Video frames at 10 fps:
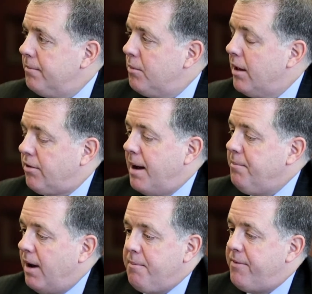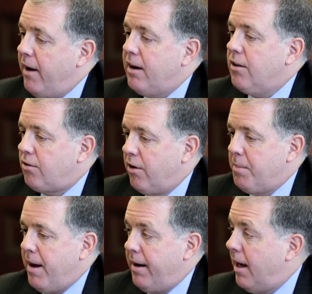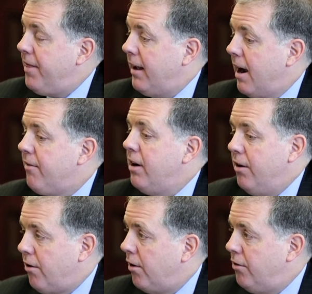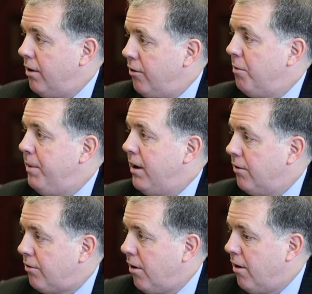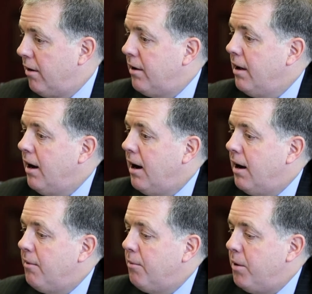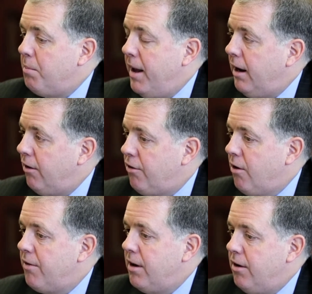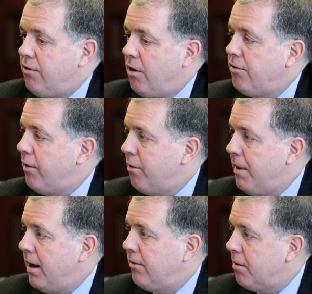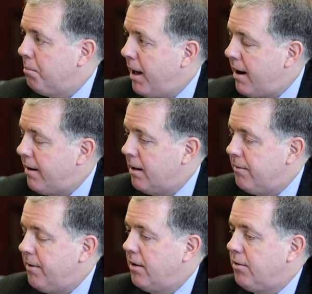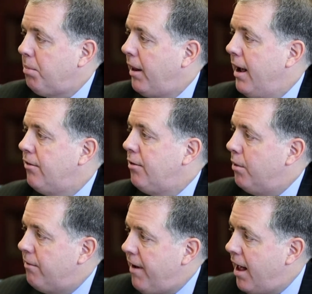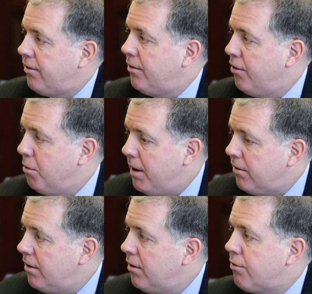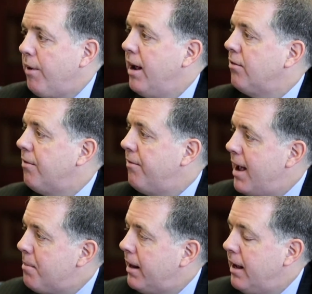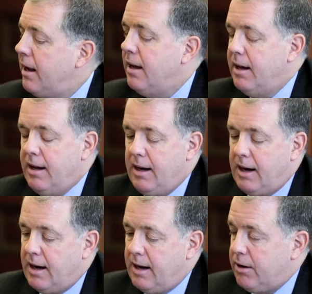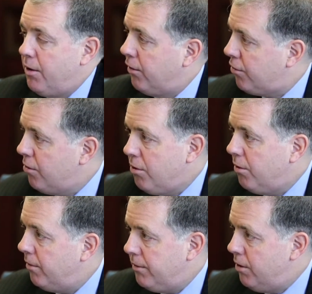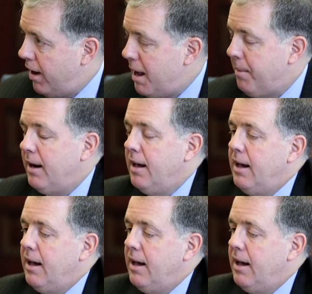Yes, I'm very concerned about it. I think every New Jerseyan should be concerned with making sure that New Jersey remains competitive as a place to invest, do business, raise a family, go to school, you name it.